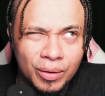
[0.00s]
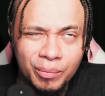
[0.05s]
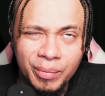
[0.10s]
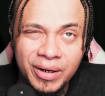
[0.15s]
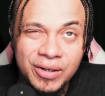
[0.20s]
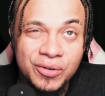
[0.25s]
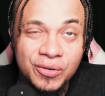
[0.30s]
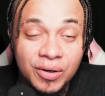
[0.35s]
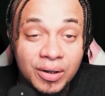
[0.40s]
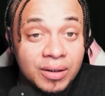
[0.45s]

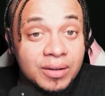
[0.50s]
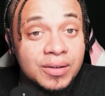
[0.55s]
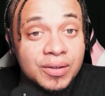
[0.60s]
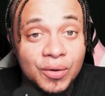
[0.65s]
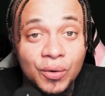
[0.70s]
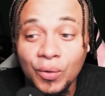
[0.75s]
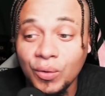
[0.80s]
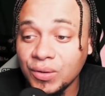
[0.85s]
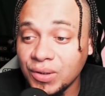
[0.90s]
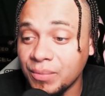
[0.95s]
Patreon.
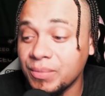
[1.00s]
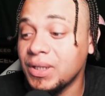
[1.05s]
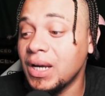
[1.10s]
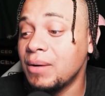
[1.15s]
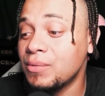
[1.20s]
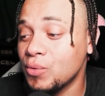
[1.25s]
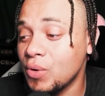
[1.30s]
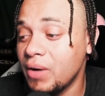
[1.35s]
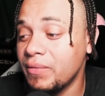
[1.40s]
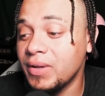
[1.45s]
So
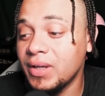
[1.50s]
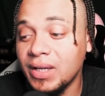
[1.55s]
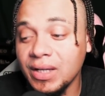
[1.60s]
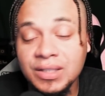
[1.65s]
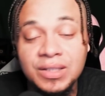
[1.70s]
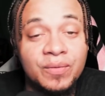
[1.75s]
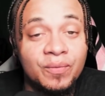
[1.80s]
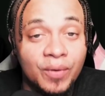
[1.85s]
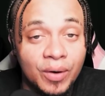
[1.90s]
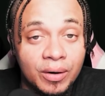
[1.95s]
sometimes we'll have the
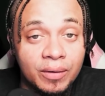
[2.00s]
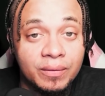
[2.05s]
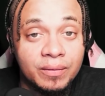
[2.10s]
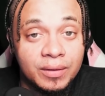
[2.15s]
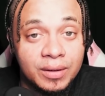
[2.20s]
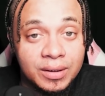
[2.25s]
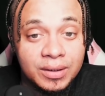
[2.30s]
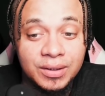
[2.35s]
kids involved.